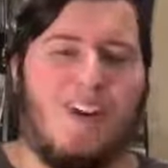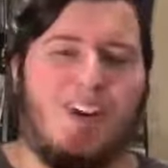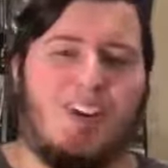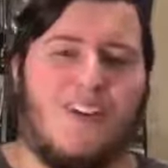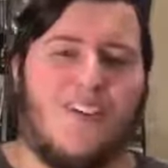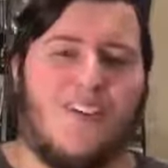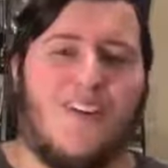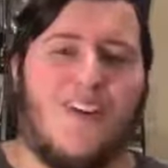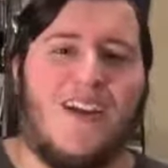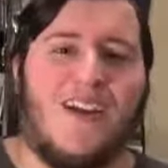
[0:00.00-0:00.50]

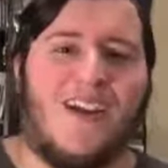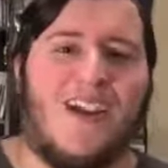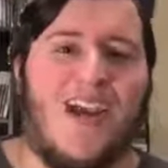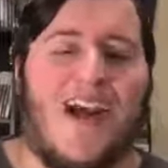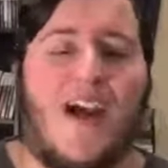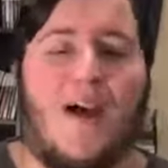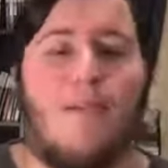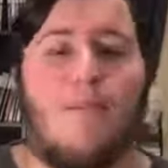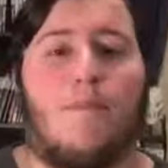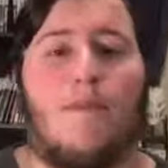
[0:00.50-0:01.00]
Korean
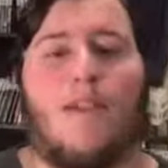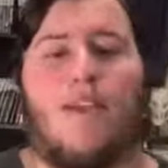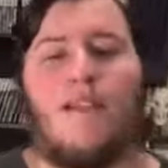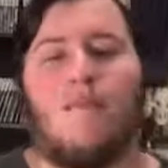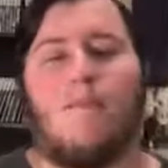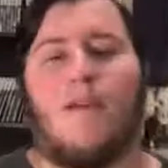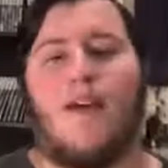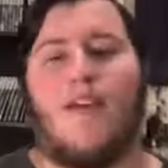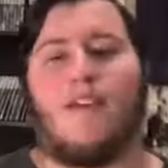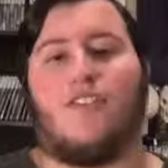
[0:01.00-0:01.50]
cop
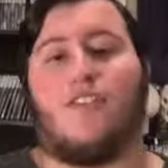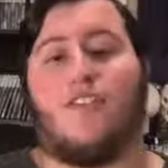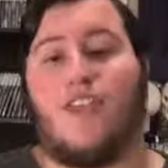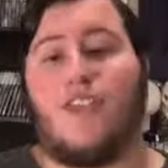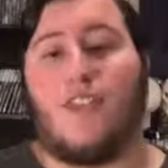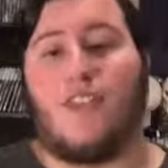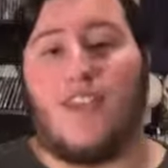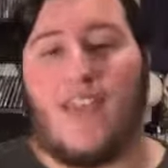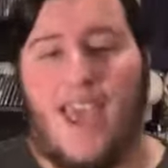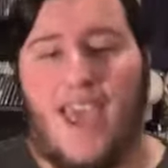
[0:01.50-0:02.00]
played by
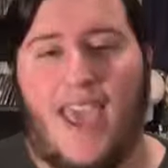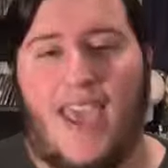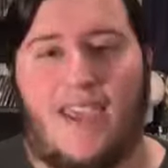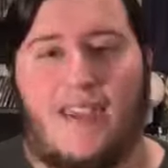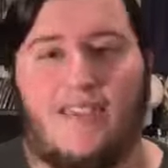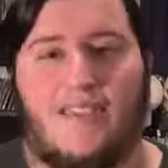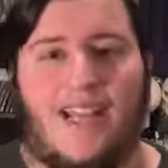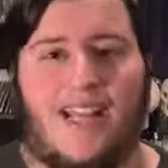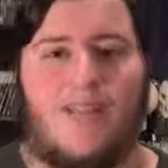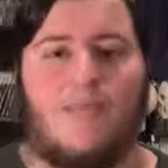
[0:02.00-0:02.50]
Sung
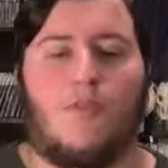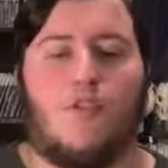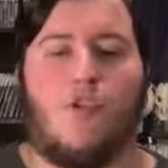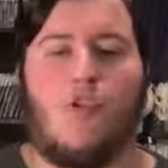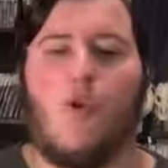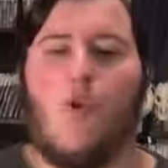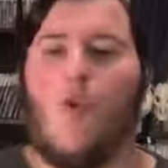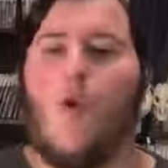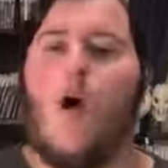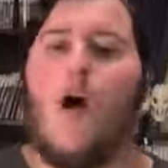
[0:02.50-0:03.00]
Kang named
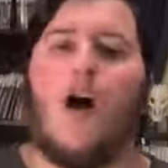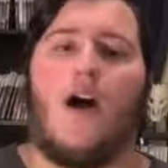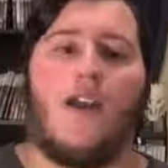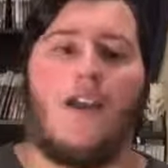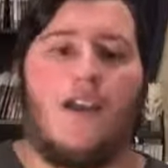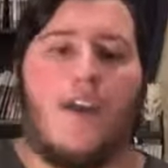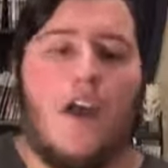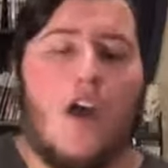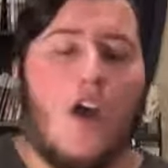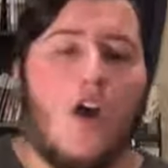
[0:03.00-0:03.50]

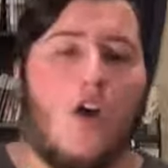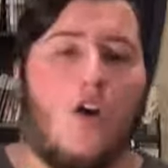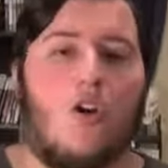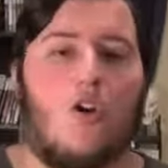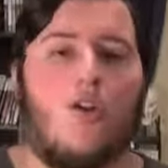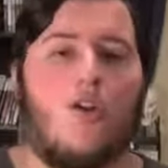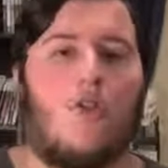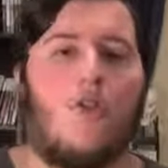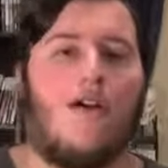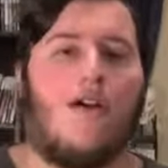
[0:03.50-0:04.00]
Kwon,
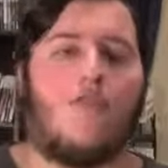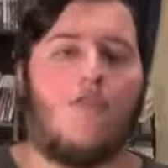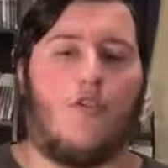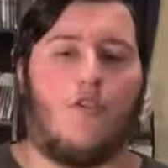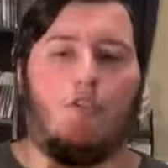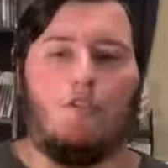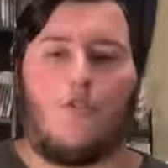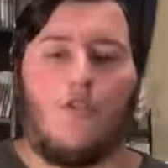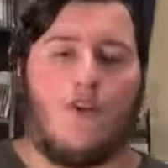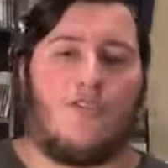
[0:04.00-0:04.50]
who of
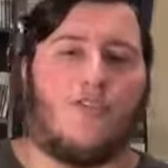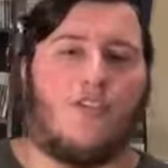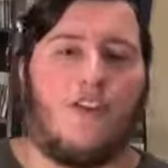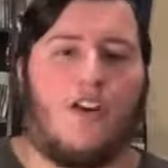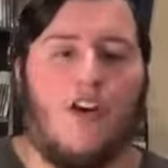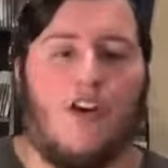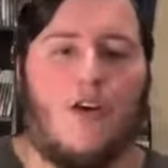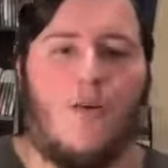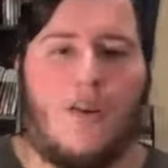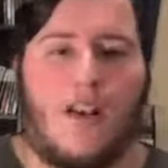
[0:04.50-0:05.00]
course wants to
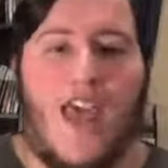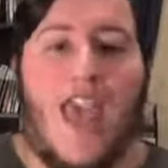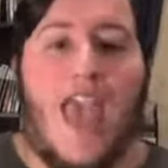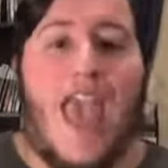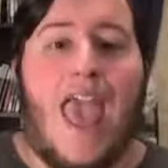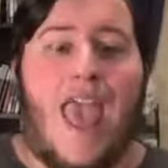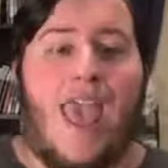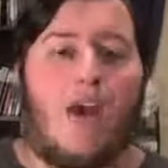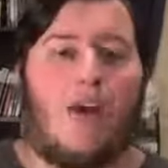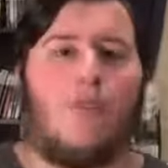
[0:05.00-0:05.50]
go and
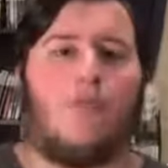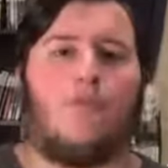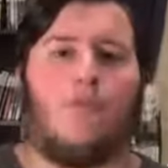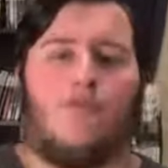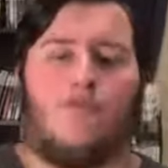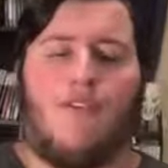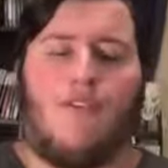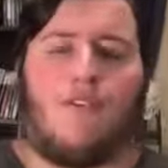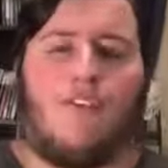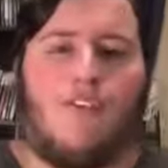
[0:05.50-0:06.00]
help
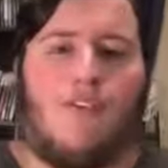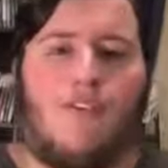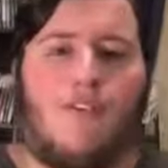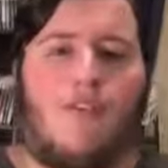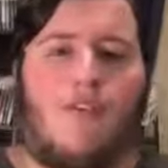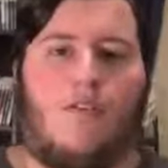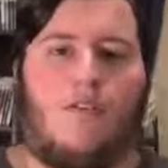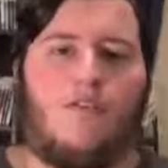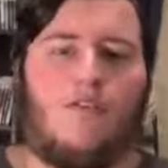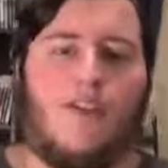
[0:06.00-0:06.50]
Sylvester
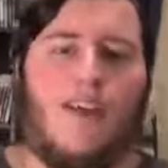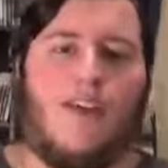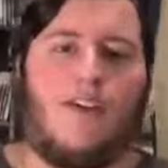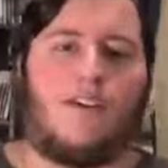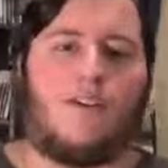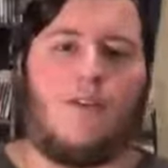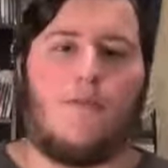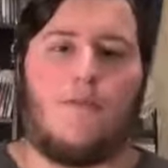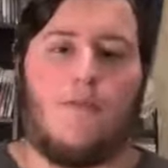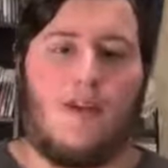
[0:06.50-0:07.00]
Stallone's
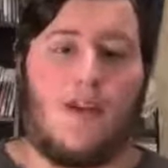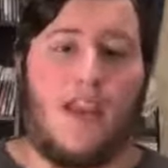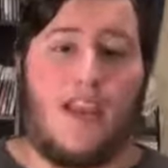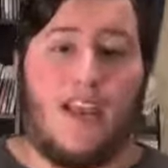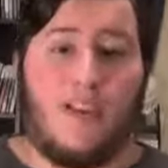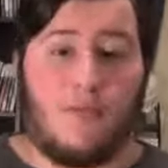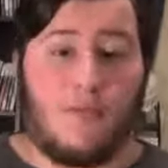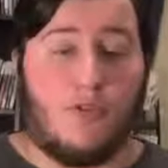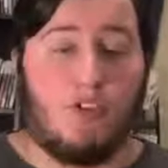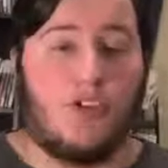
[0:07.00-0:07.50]
character, but
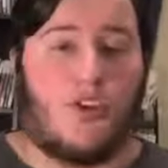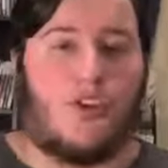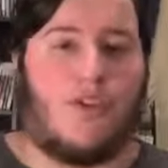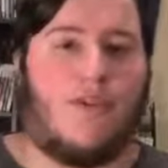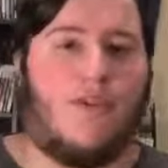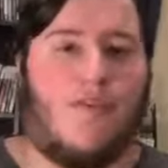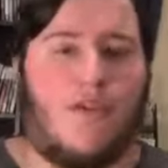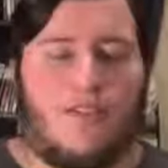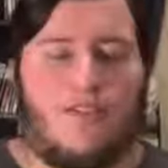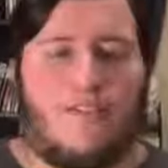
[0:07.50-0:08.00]
in return
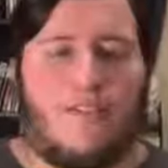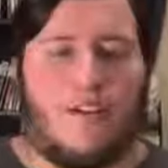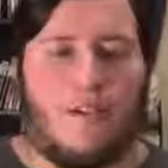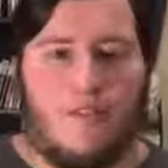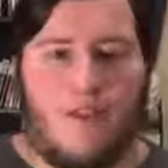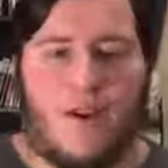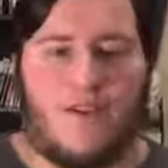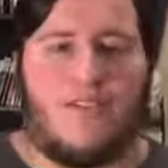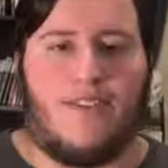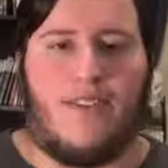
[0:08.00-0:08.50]
he wants to
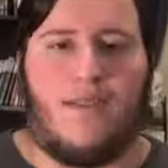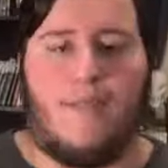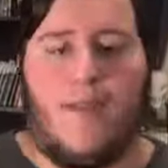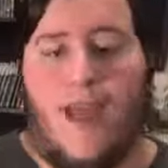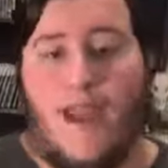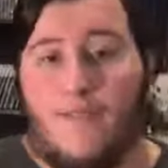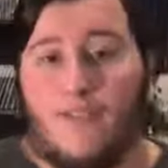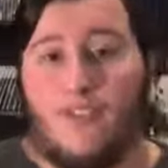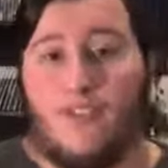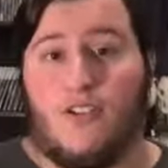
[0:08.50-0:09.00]
arrest him
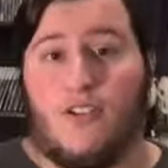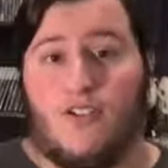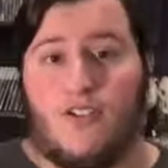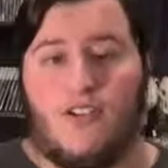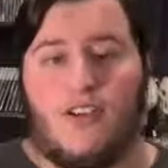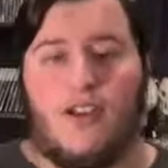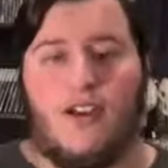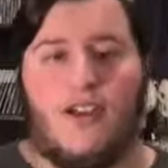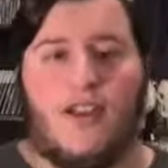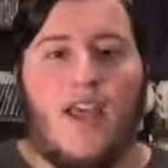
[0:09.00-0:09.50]
after he's
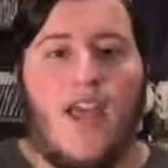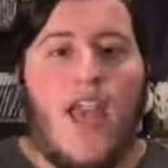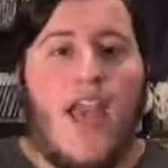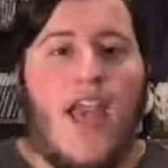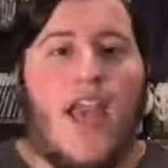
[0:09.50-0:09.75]
done.